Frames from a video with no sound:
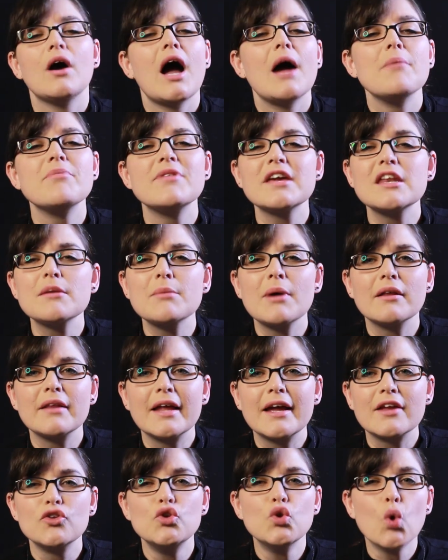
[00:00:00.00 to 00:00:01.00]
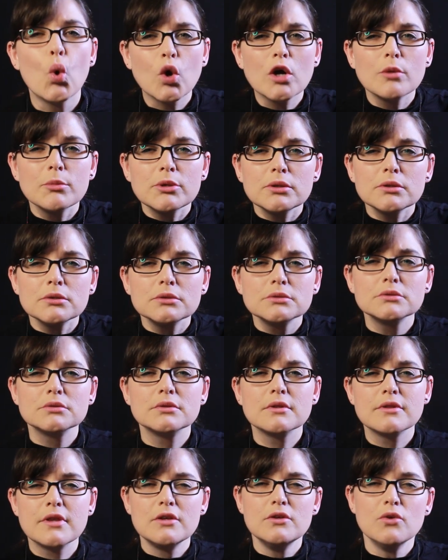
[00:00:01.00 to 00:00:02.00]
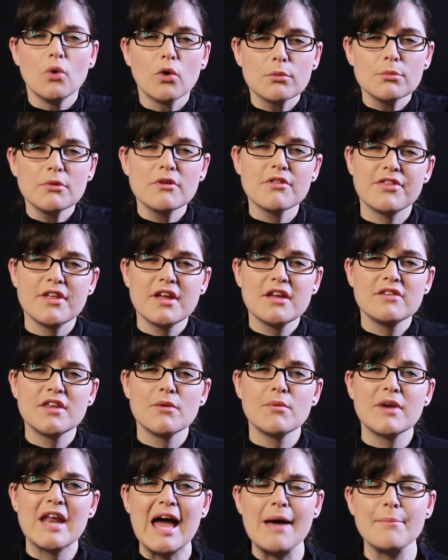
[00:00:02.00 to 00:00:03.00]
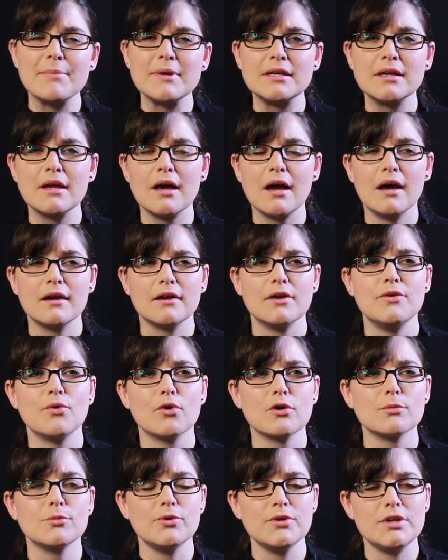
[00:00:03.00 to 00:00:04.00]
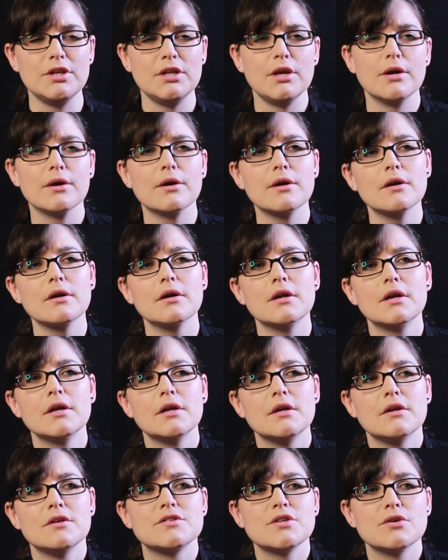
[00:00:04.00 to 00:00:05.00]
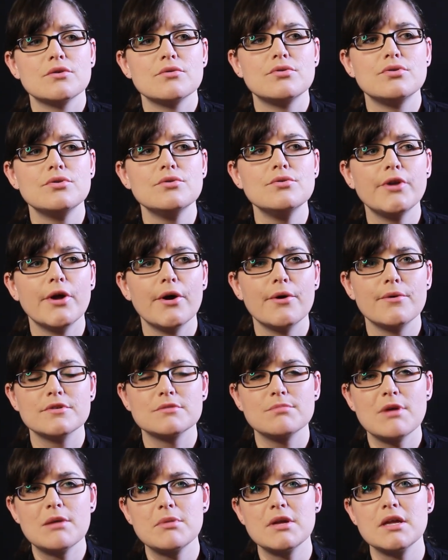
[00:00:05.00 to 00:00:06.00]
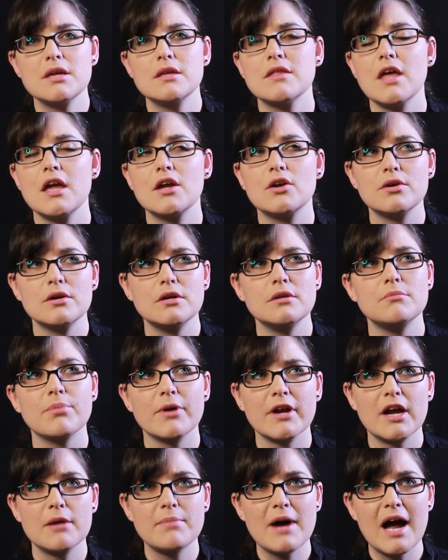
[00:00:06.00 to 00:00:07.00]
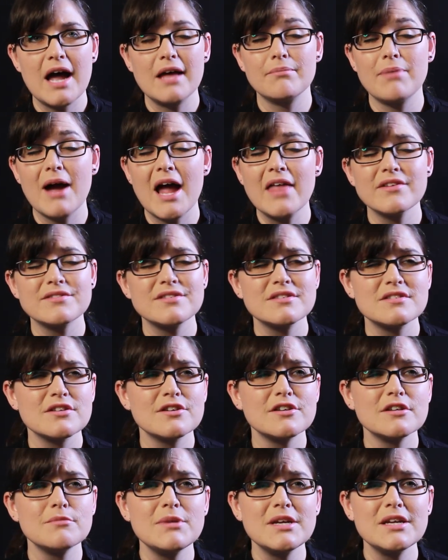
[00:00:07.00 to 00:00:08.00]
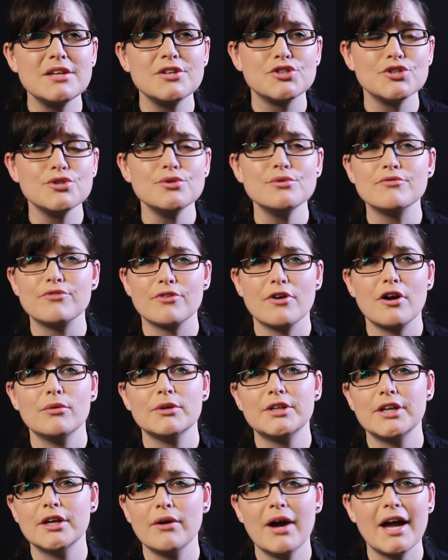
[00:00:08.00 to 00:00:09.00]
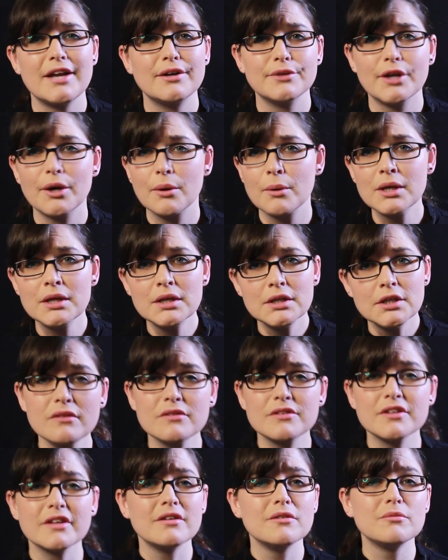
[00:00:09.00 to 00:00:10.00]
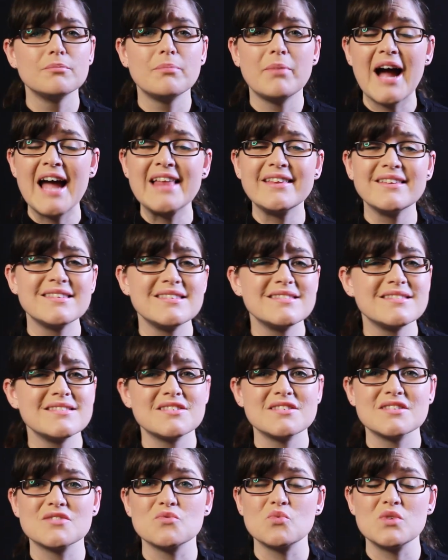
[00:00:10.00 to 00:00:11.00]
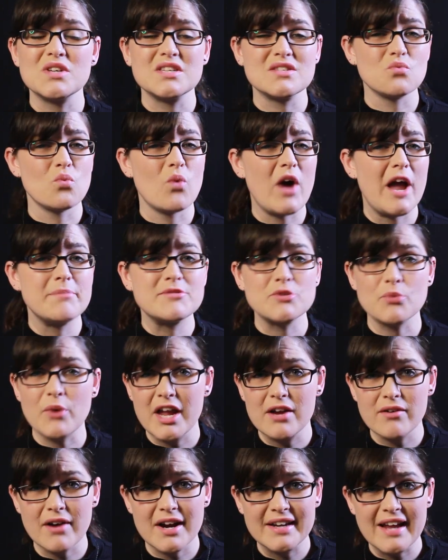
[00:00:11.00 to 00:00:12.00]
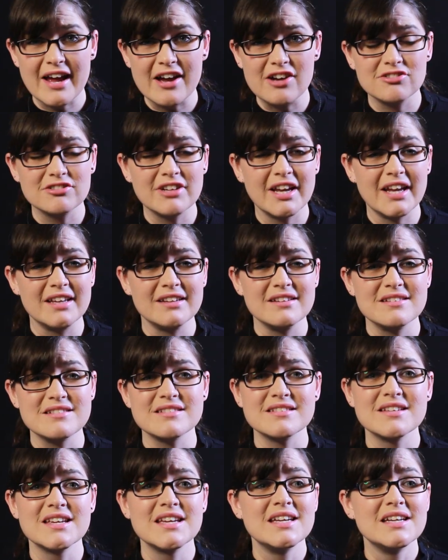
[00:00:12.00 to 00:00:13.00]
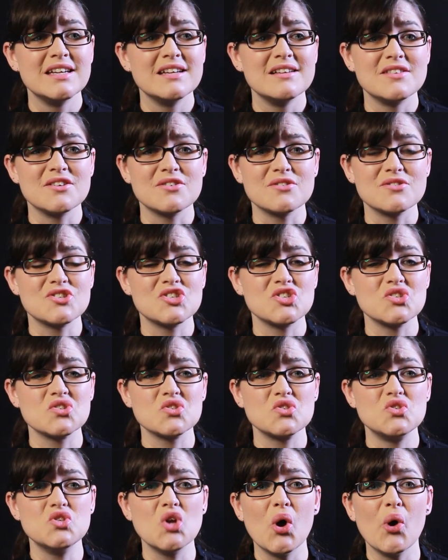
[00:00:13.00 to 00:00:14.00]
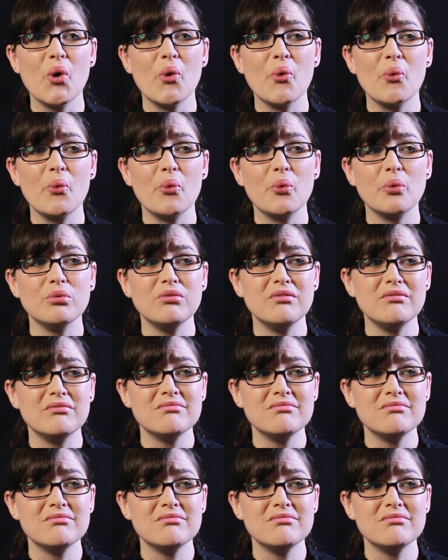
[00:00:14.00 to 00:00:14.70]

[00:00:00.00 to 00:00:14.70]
I'm thinking about like normal, the normal things that would happen on a normal year. So who knows? Maybe they could bring up pi- pilot season could be in June for all we know. I don't know. So pilot season just is wiped away right now, and there's just no